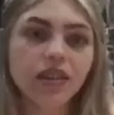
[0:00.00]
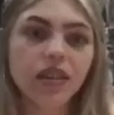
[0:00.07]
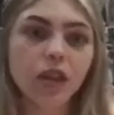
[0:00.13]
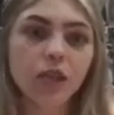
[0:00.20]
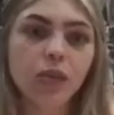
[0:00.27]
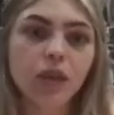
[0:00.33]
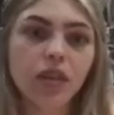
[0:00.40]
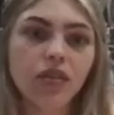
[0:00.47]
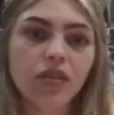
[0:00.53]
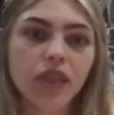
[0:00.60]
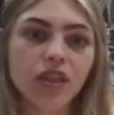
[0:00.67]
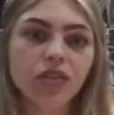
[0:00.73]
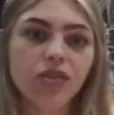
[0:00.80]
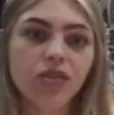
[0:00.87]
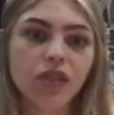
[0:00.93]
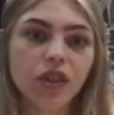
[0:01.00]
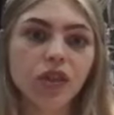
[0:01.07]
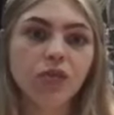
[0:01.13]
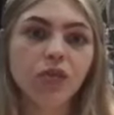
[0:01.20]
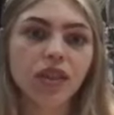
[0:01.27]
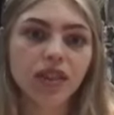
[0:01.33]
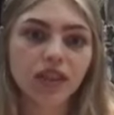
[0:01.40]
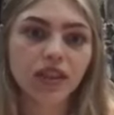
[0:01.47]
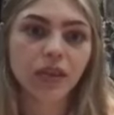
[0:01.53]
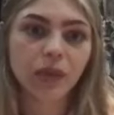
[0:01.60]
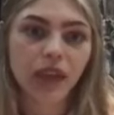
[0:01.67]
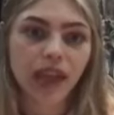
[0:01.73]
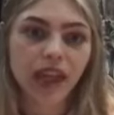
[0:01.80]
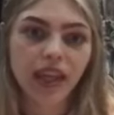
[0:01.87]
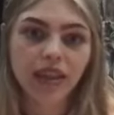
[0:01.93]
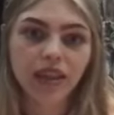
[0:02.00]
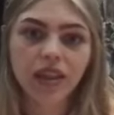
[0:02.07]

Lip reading: going to be a feature film, this is the plan,